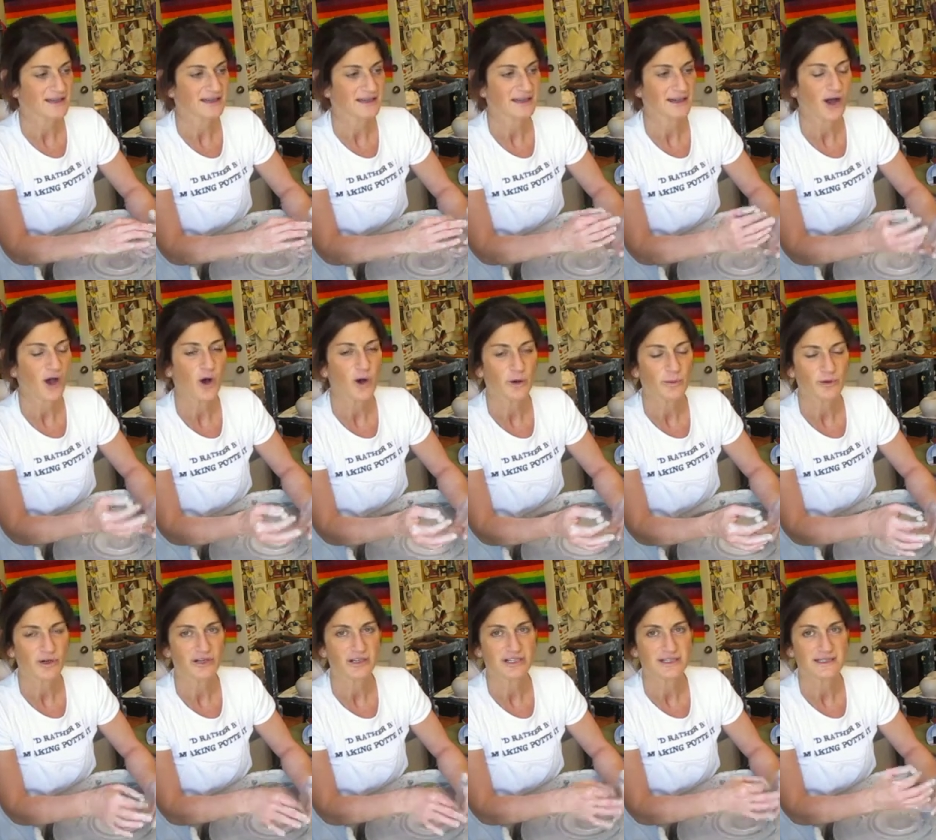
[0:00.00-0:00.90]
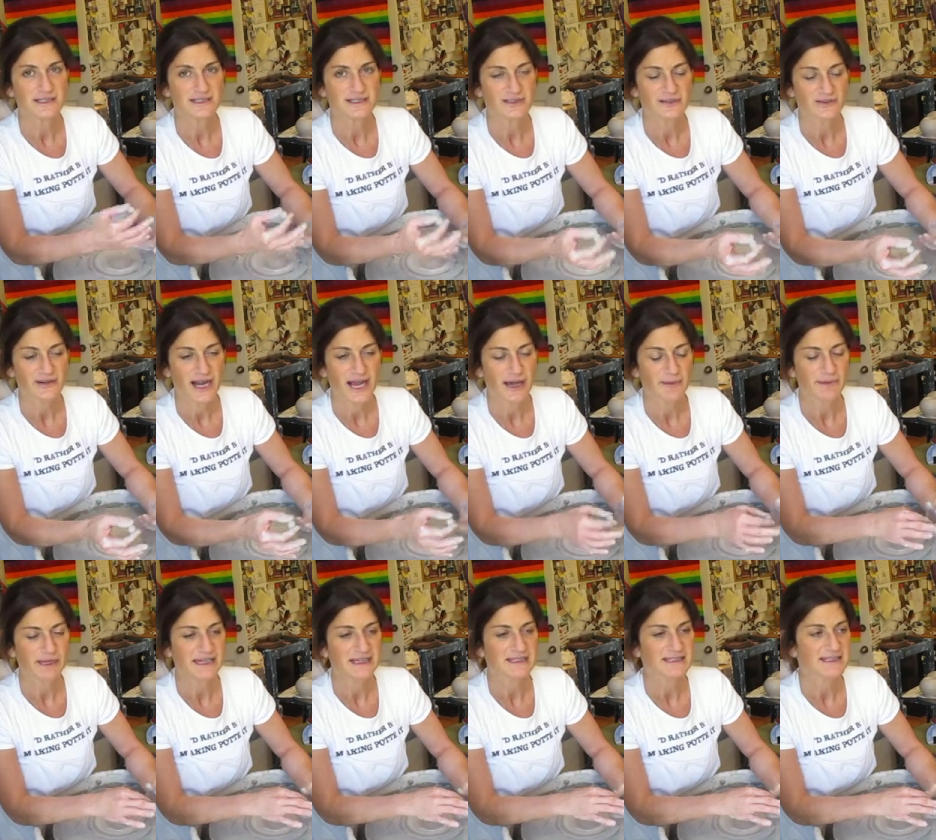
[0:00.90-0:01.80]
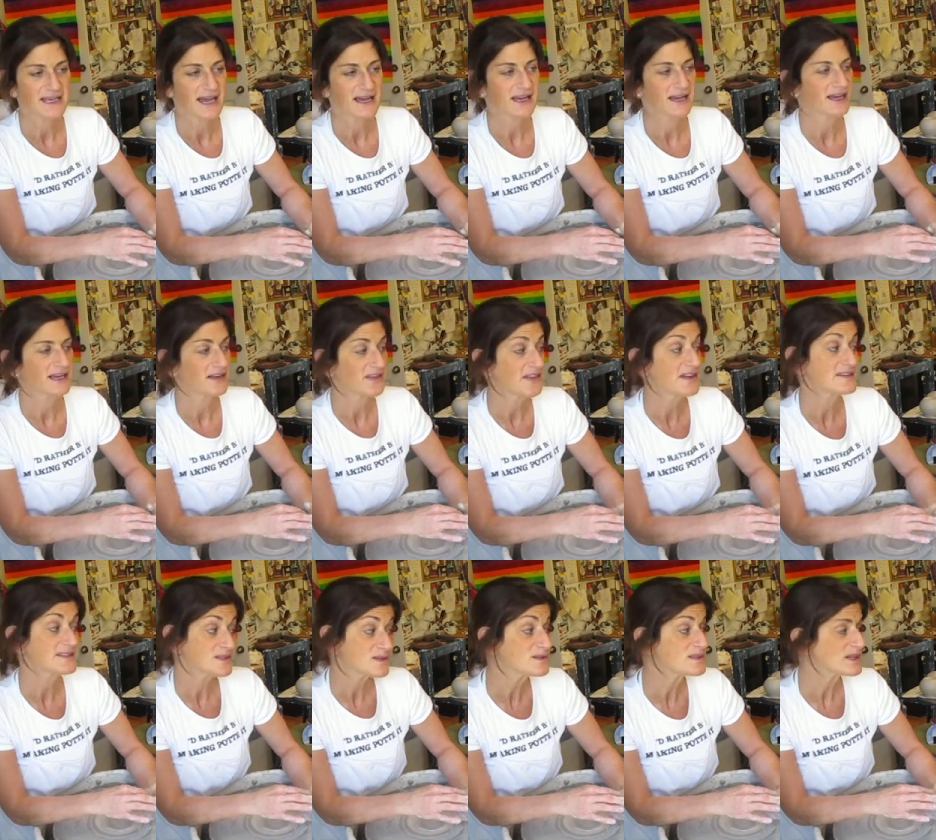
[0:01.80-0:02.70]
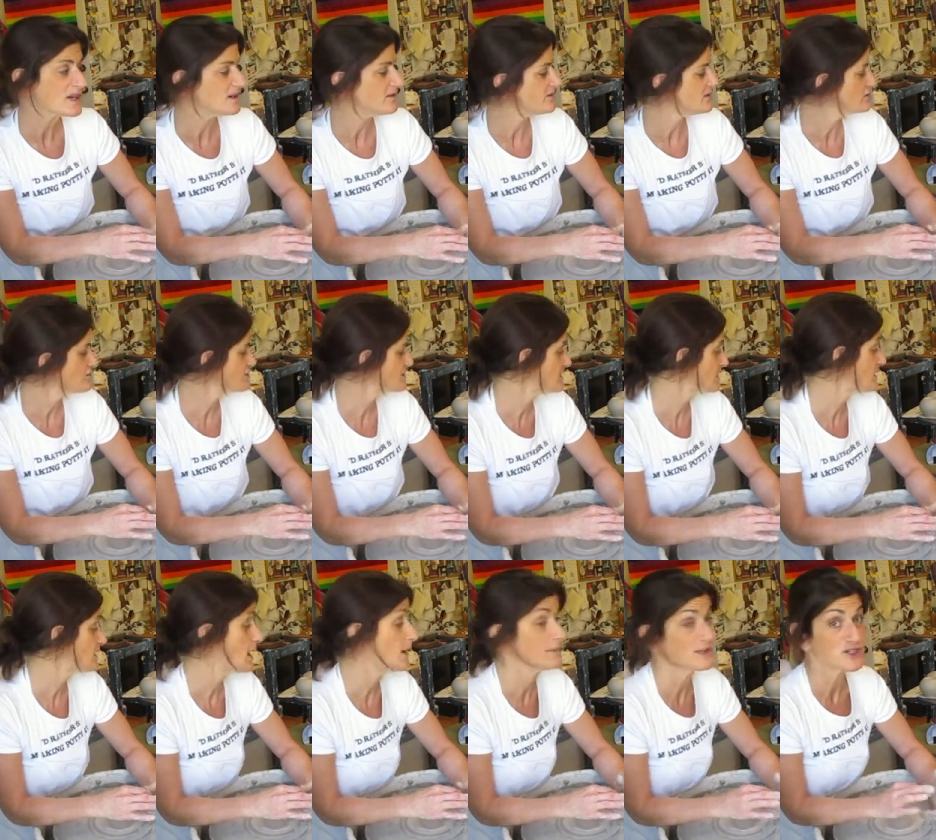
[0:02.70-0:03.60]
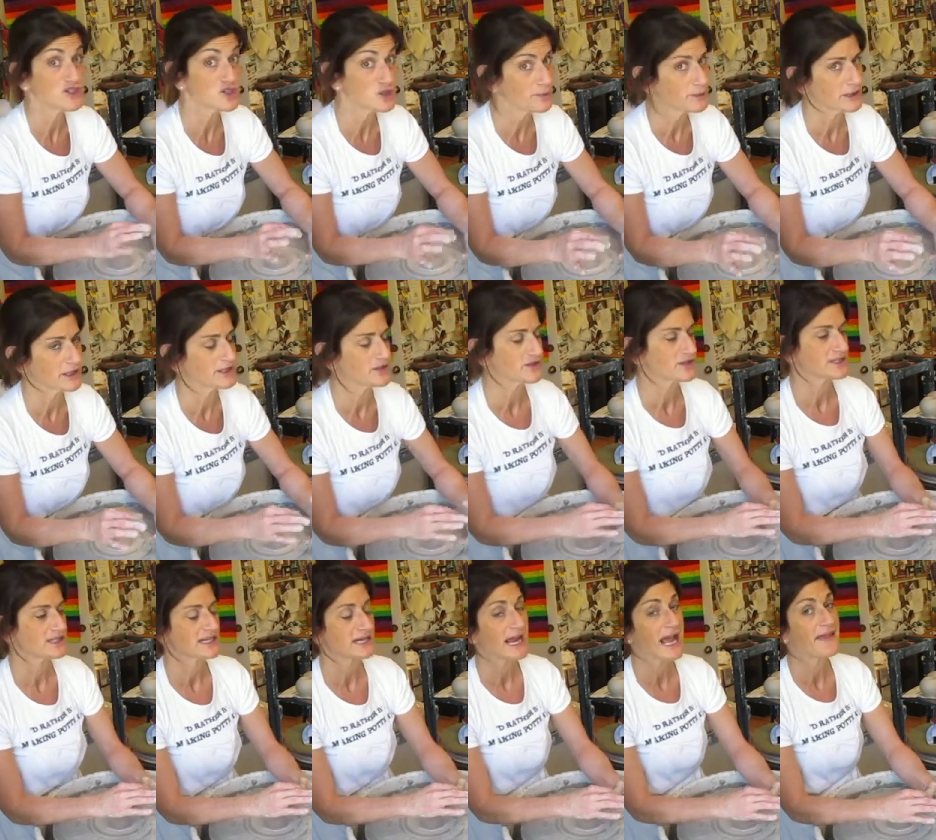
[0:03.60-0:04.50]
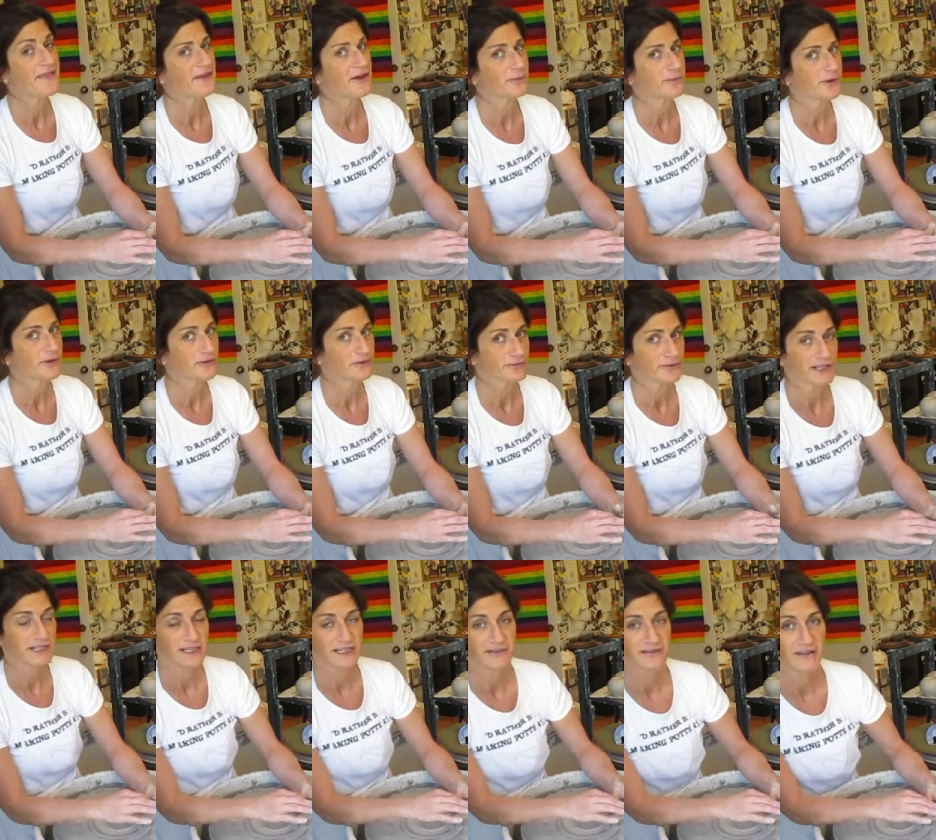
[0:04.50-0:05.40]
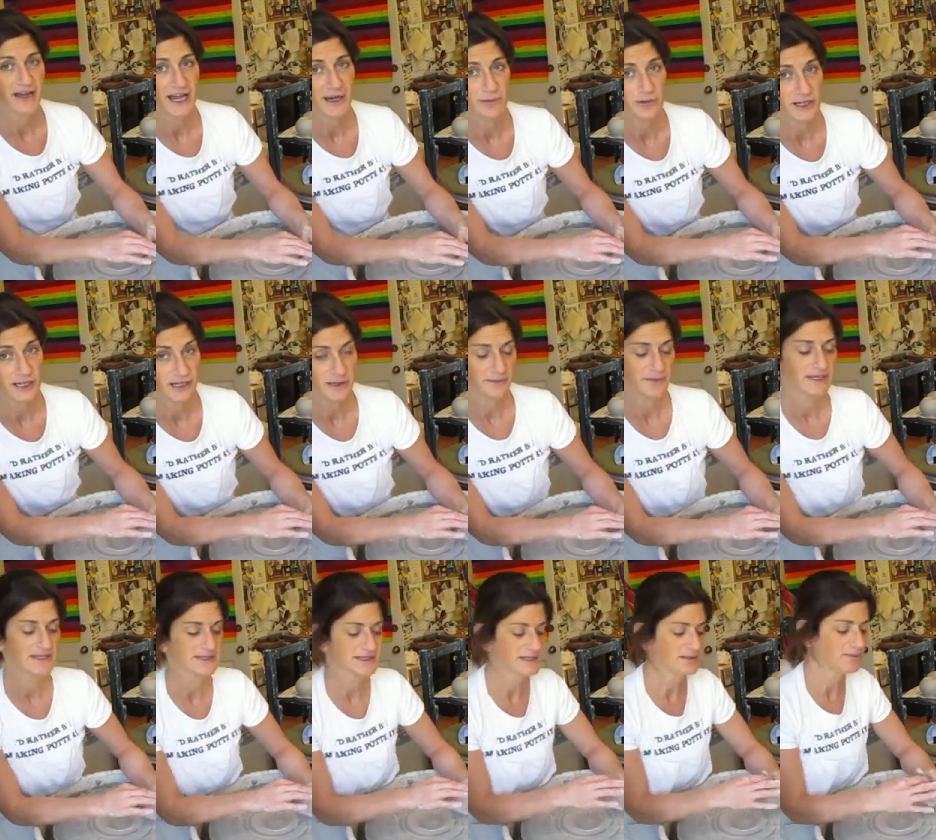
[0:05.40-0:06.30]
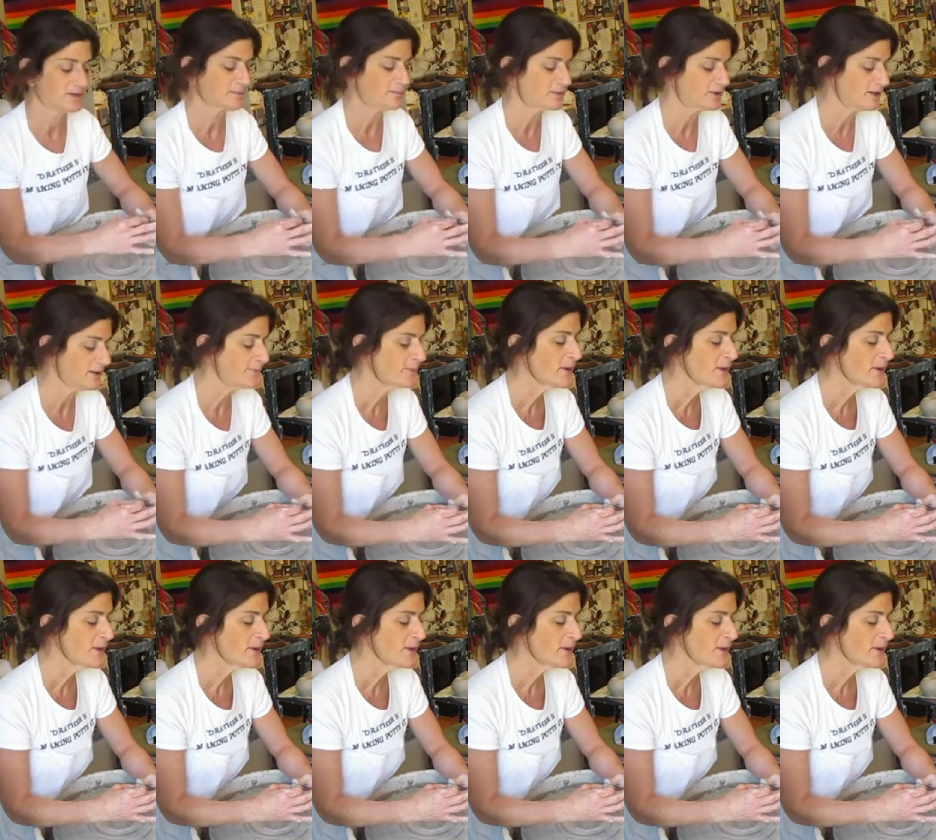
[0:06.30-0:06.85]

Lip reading: home goods, ceramics, that kind of thing. So it was kind of interesting. I mean, super interesting, and they're both really vibrant, amazing people.